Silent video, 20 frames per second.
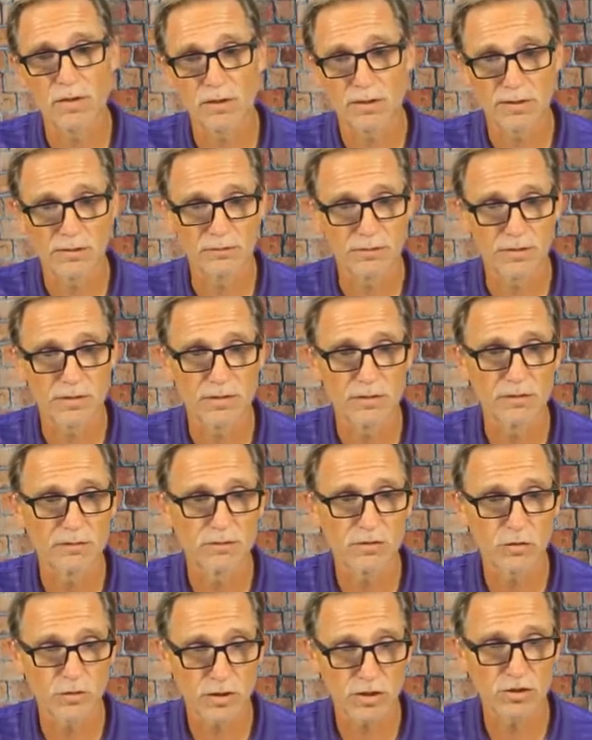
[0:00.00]
of a
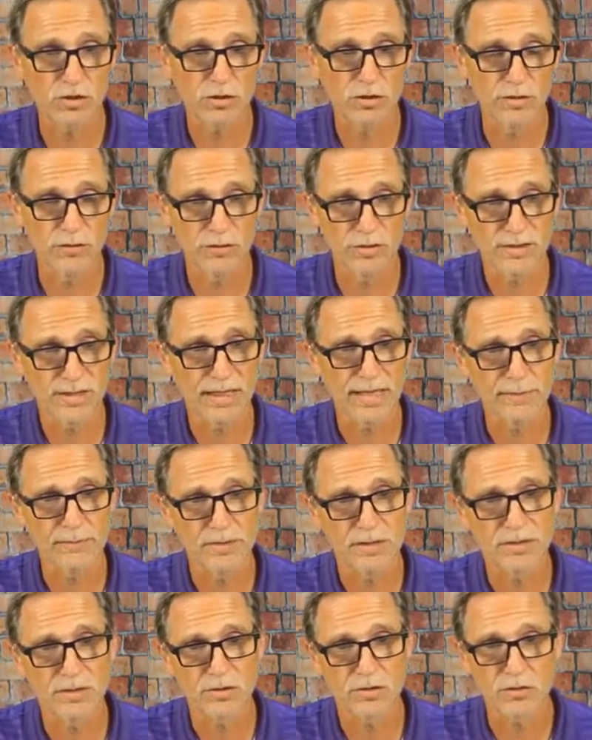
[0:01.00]
structure, or they're typed
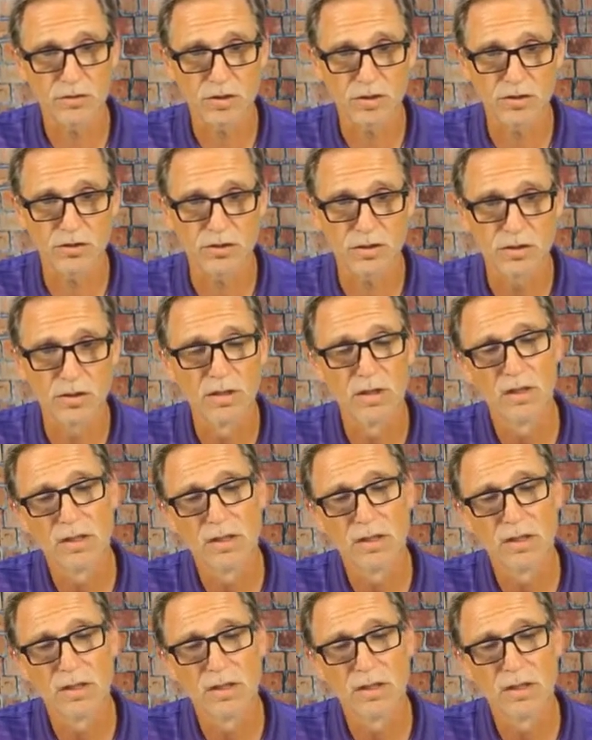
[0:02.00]
as a structure.